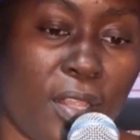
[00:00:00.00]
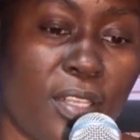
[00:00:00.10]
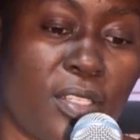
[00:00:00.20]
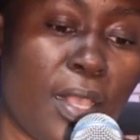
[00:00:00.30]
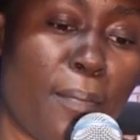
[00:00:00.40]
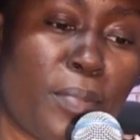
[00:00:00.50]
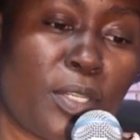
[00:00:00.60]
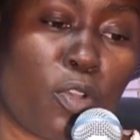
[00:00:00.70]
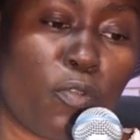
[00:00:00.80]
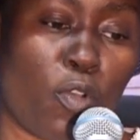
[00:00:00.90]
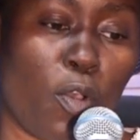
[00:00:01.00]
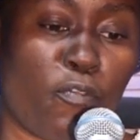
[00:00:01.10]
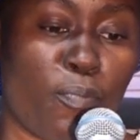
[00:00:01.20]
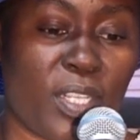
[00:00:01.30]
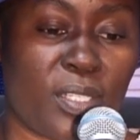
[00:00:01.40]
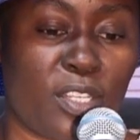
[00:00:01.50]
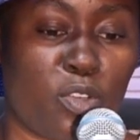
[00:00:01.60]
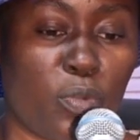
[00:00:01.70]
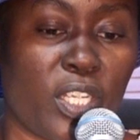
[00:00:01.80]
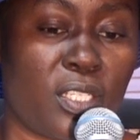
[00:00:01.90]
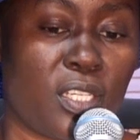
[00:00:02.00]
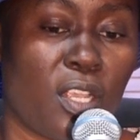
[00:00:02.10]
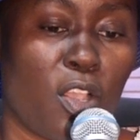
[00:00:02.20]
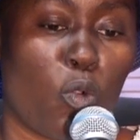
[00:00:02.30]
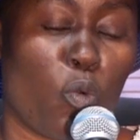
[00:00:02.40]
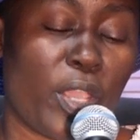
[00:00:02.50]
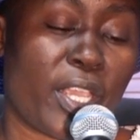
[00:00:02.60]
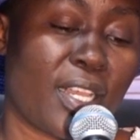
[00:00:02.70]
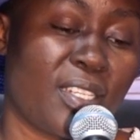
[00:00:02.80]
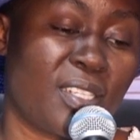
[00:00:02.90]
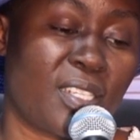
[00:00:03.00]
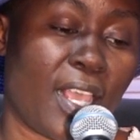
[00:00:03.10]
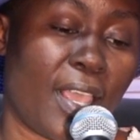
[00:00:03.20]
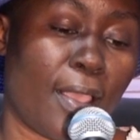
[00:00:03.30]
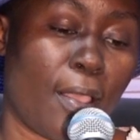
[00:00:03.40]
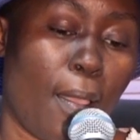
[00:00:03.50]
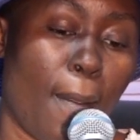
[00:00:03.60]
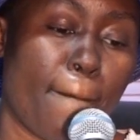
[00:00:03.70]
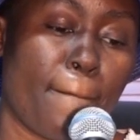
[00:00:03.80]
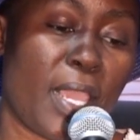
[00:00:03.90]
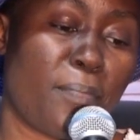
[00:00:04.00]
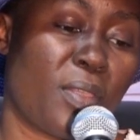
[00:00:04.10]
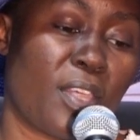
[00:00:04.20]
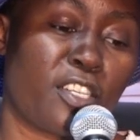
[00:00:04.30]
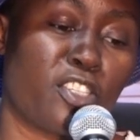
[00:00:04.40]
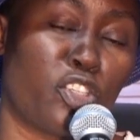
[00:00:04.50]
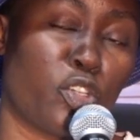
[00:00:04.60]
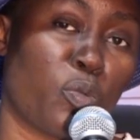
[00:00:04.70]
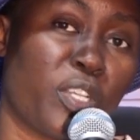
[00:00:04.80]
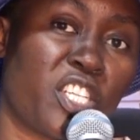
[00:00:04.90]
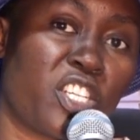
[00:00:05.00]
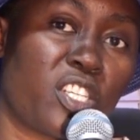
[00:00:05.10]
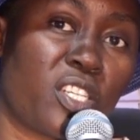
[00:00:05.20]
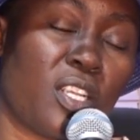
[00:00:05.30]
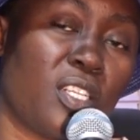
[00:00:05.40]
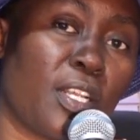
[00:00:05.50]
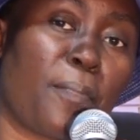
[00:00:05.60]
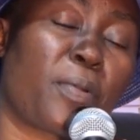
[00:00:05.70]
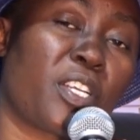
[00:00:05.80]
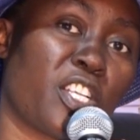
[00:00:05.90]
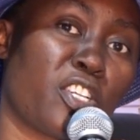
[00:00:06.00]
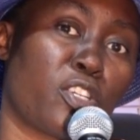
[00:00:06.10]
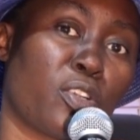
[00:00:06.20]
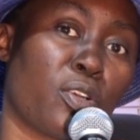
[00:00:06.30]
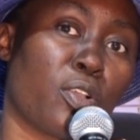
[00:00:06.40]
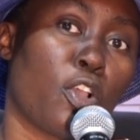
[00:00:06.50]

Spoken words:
There's some bit of message which we can say maybe that Jewish interpretation